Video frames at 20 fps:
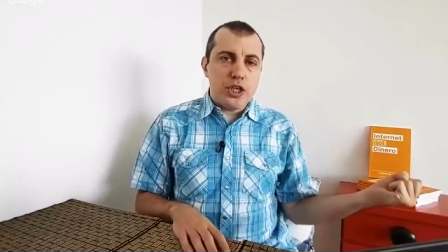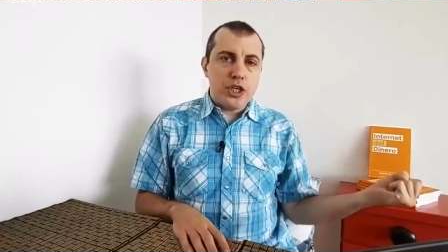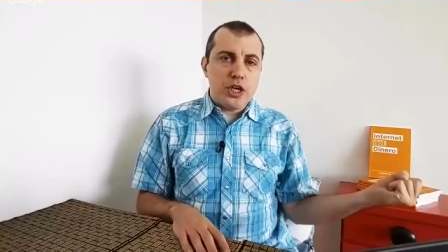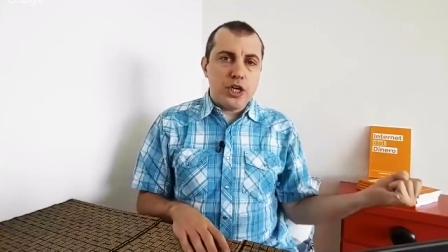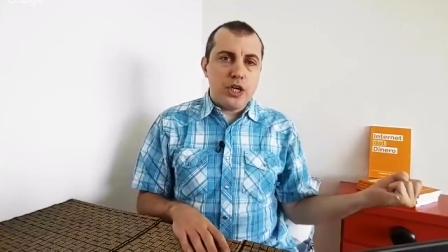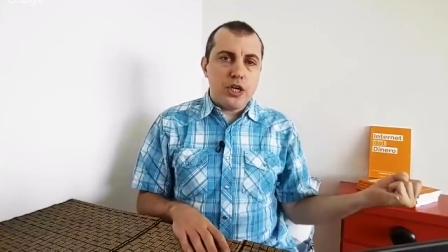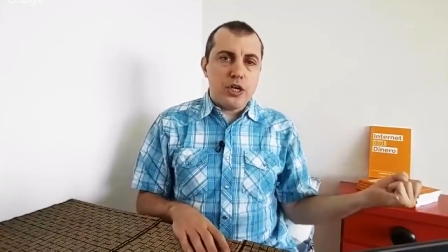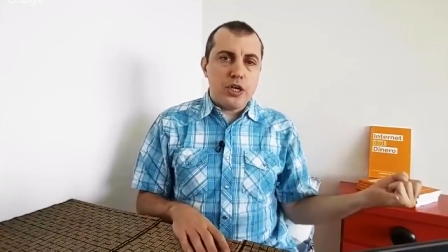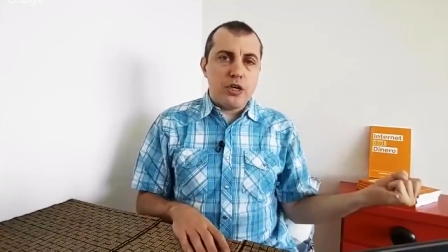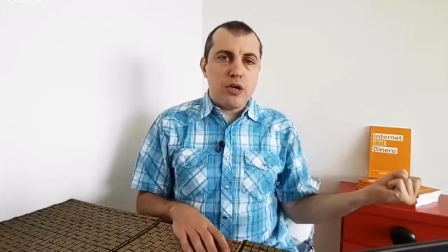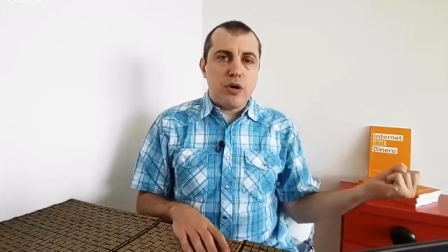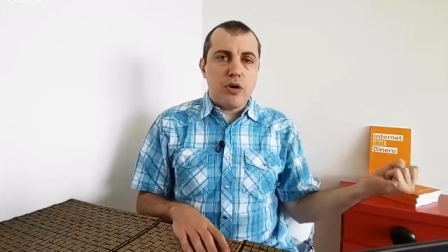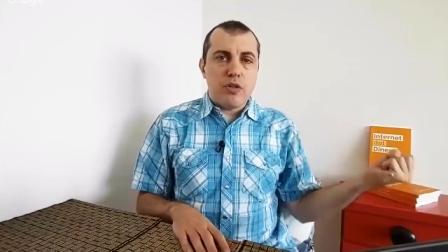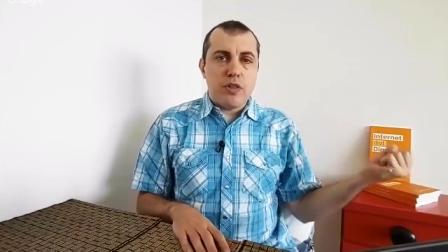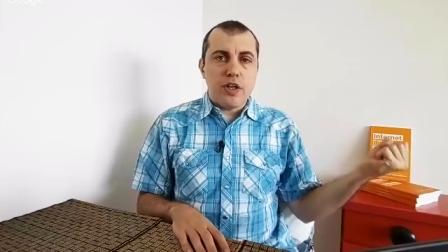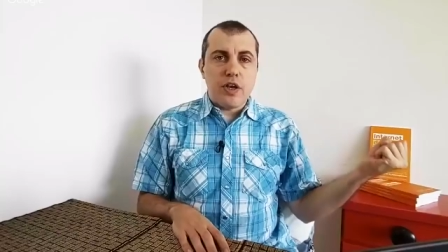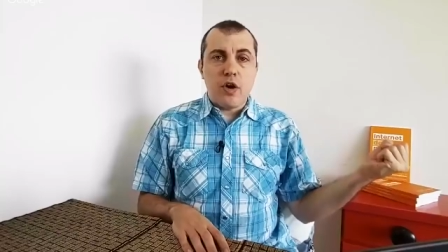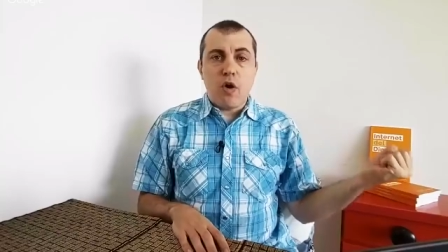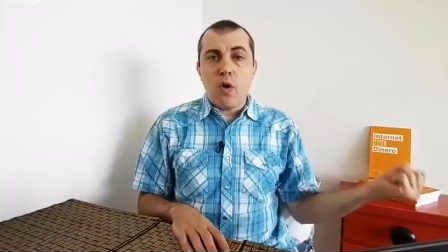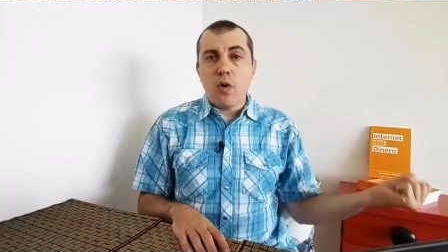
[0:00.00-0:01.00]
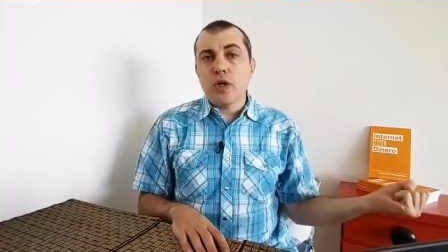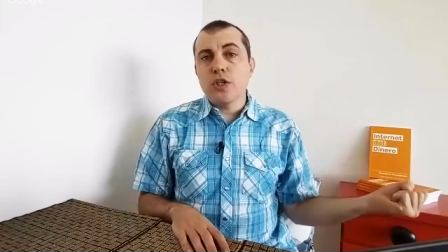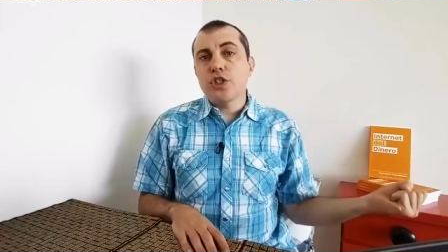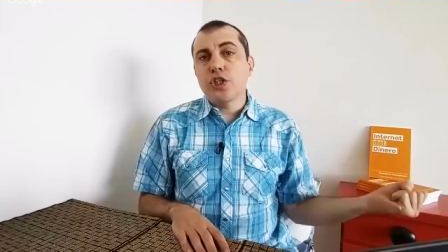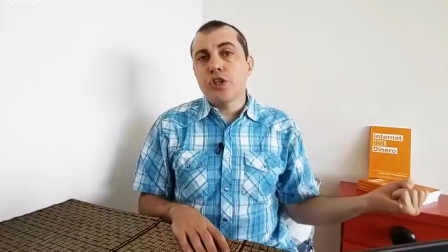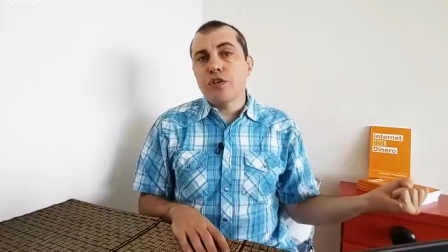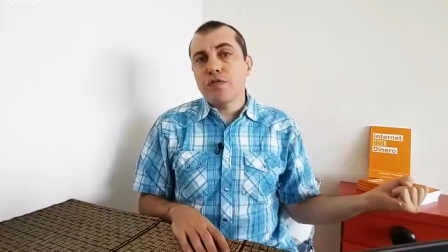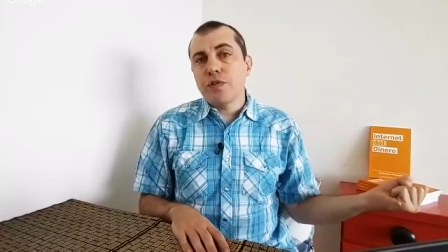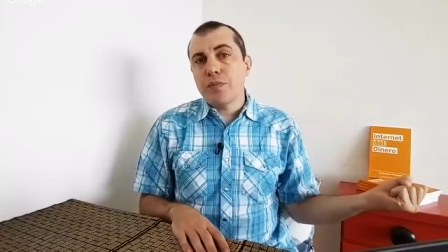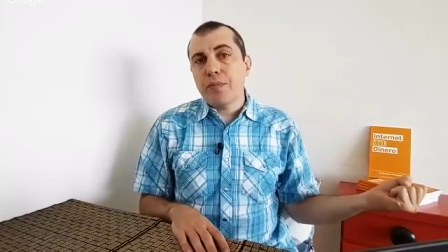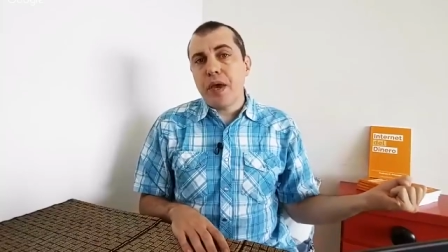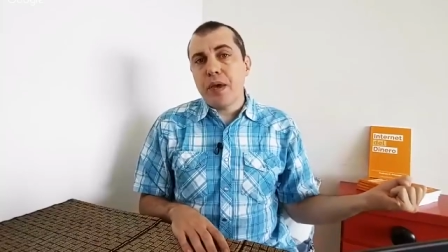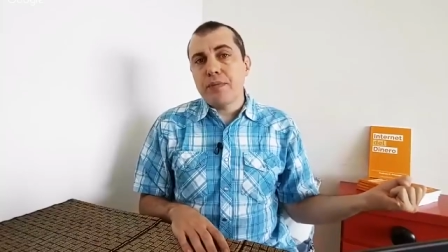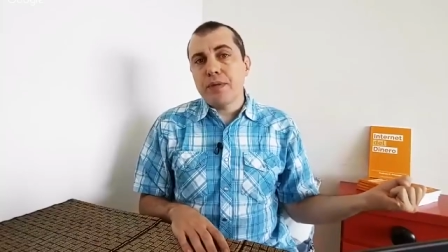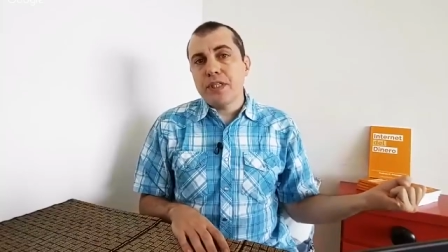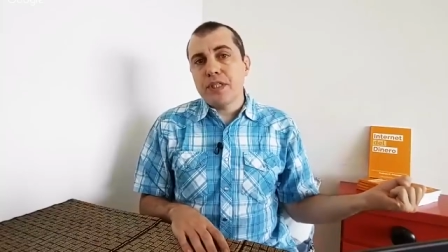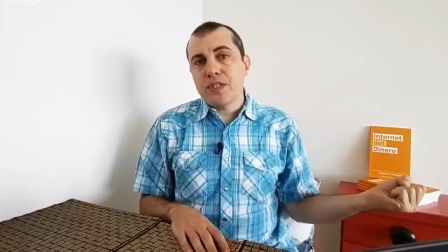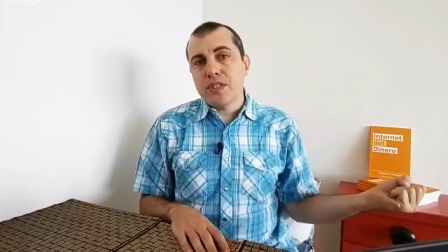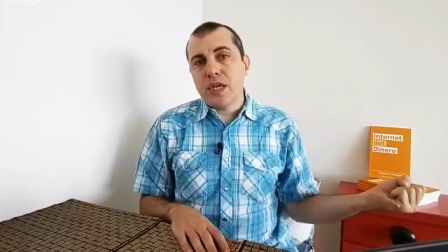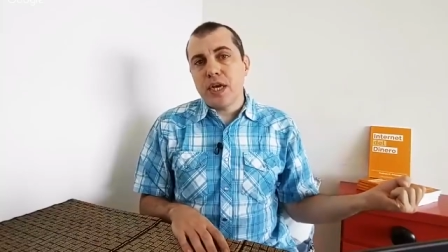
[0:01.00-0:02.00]
the origin of the
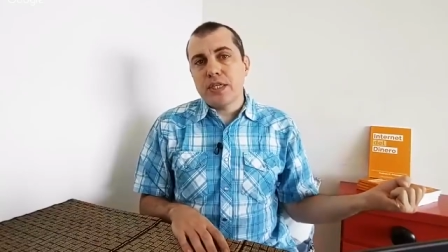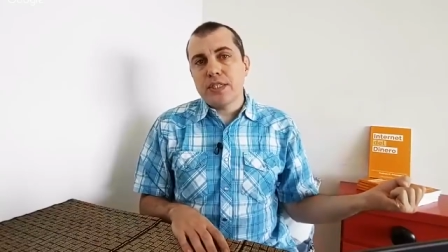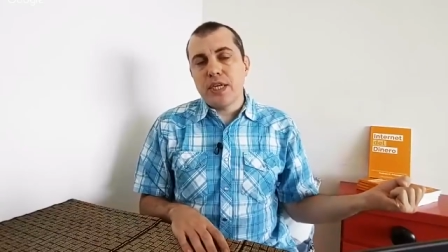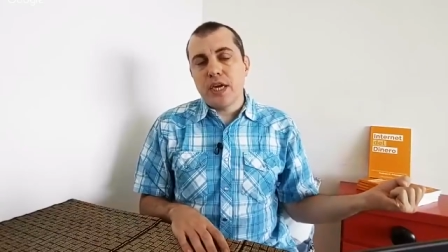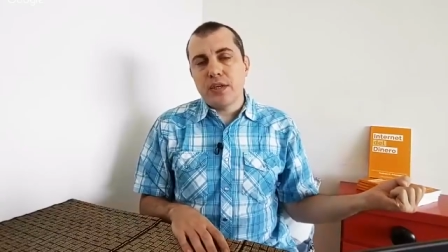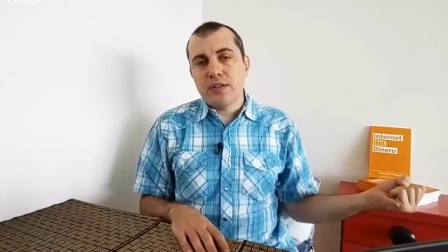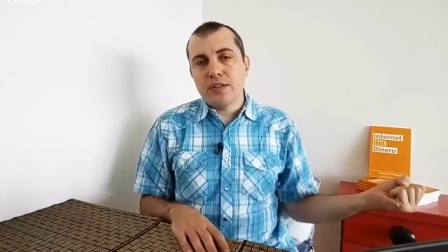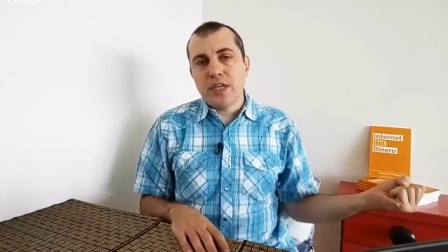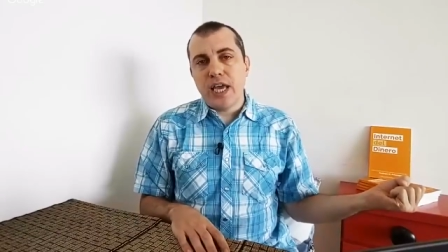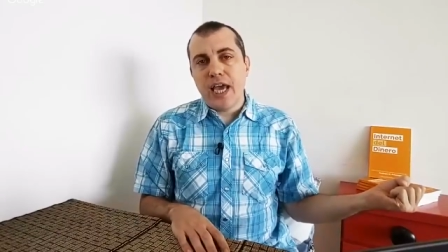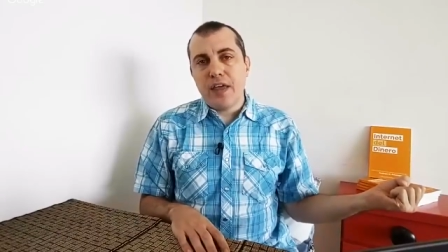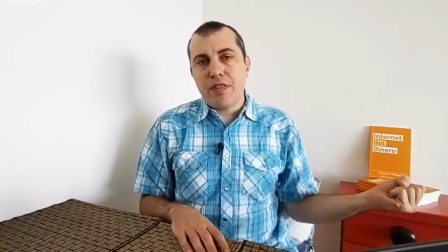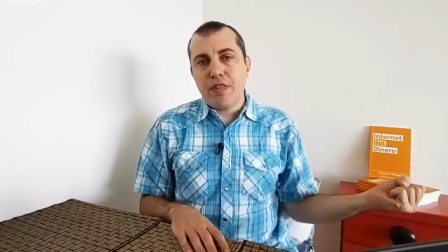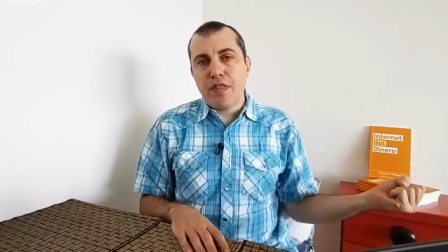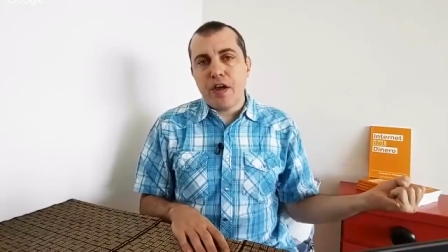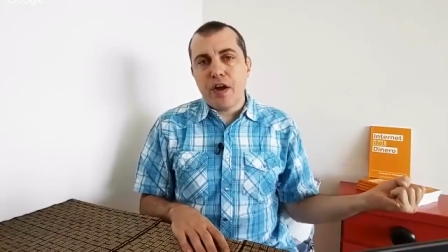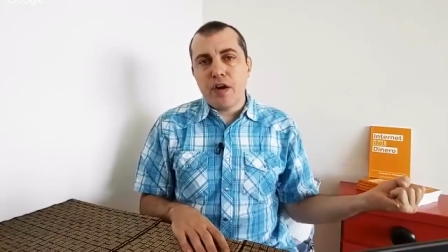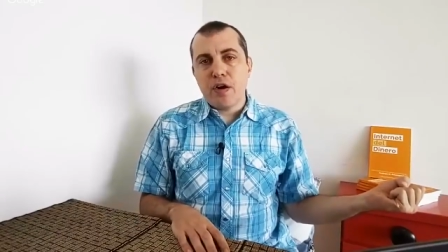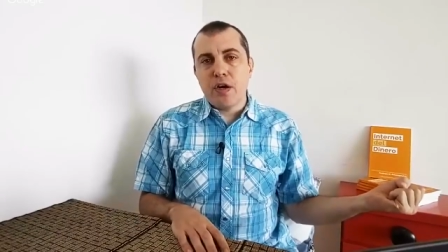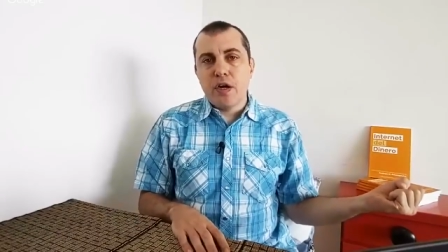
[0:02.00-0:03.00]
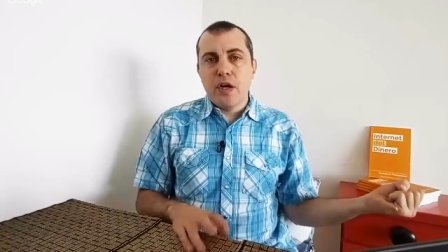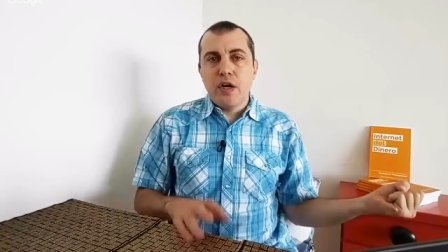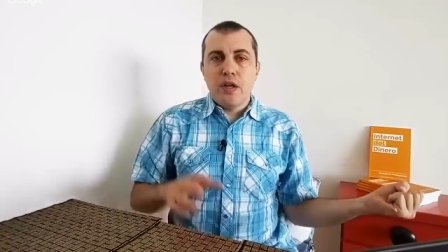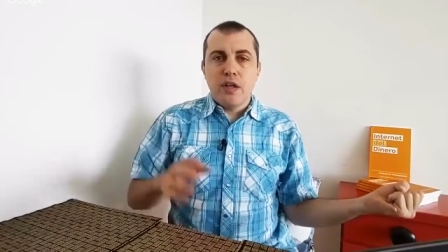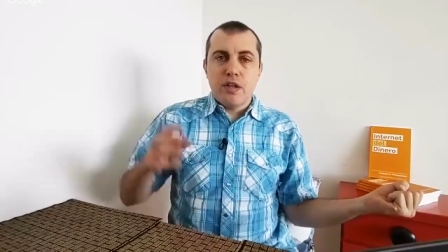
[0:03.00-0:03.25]
payment decides how to get there.